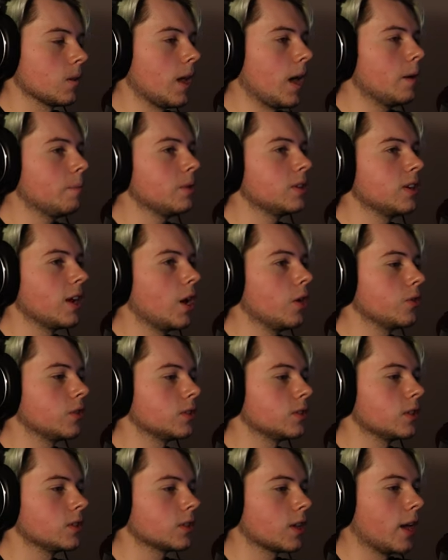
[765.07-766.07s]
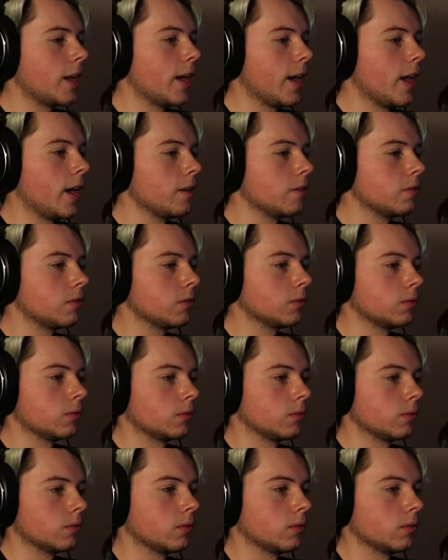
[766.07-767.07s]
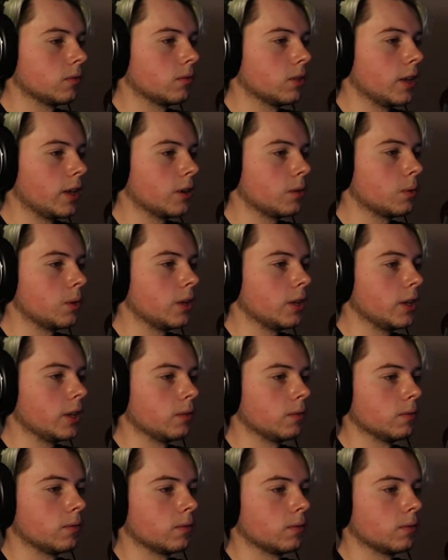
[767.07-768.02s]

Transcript: How much health does this guy have? Like, really?